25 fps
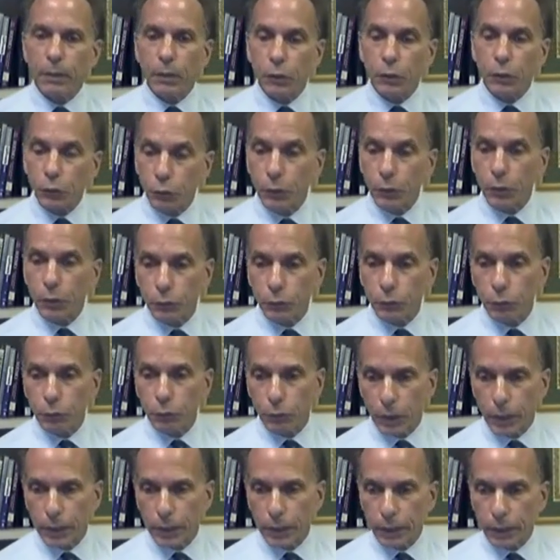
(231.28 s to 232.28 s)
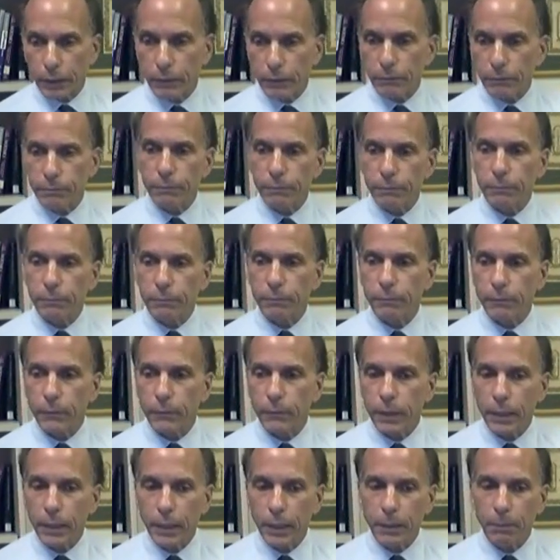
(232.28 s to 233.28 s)
control trial
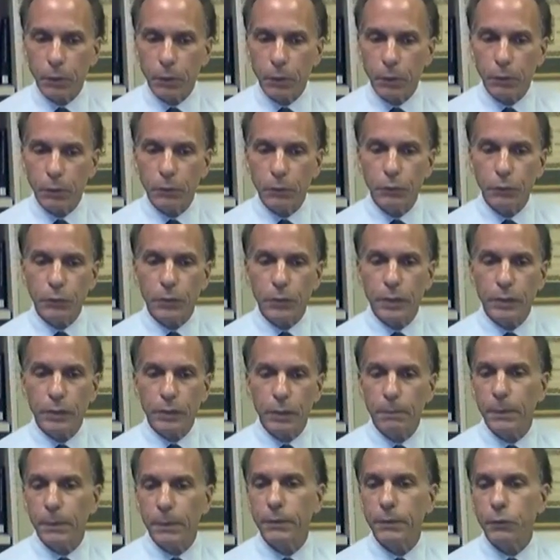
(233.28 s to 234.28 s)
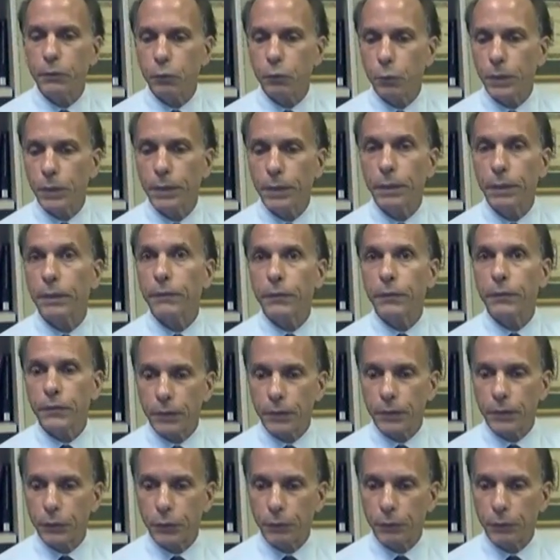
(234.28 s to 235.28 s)
emerged in the mid-20th
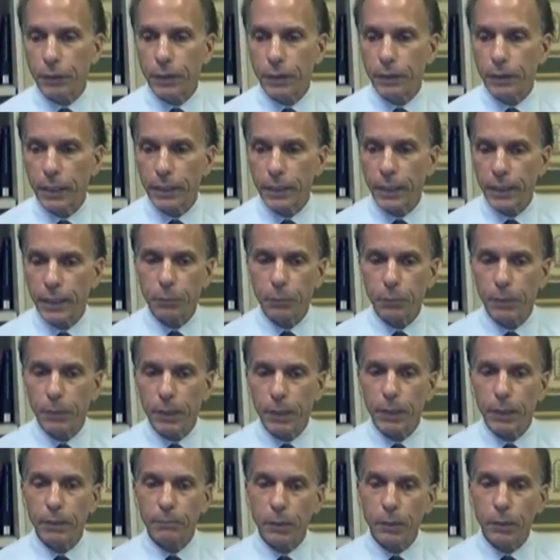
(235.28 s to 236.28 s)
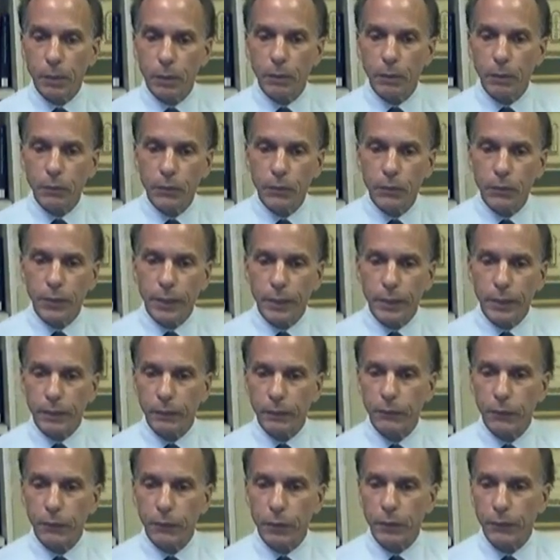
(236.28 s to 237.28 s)
century and has become the gold
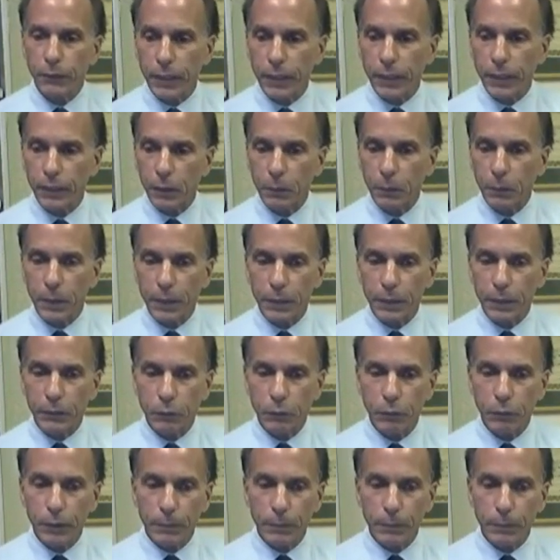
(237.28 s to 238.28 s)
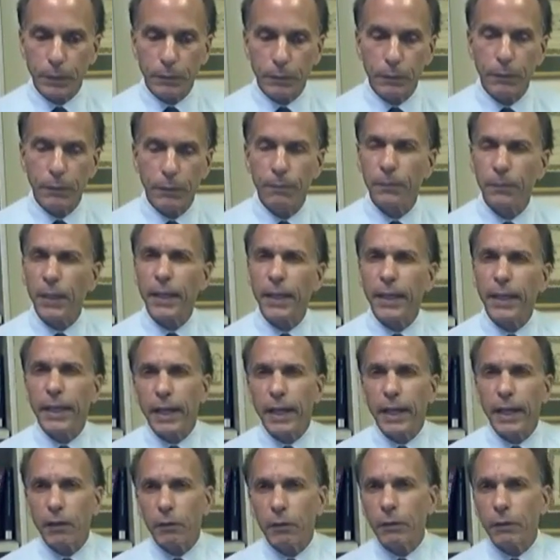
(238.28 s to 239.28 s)
standard for evaluating treatments.
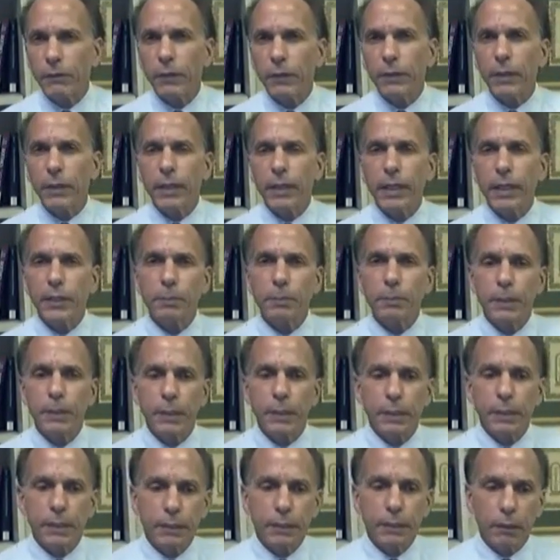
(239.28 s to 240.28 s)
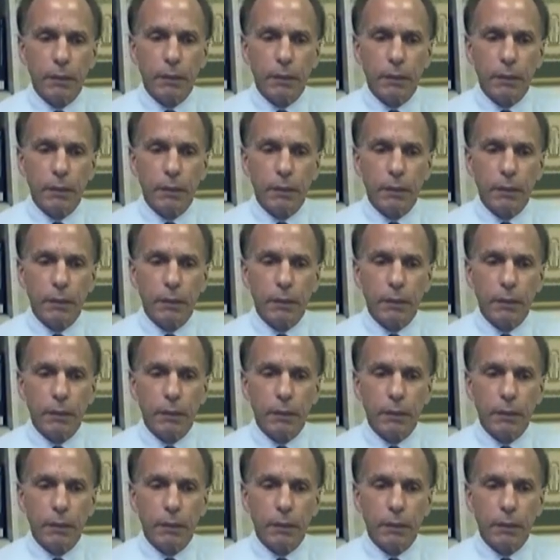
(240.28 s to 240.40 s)
However, there has been an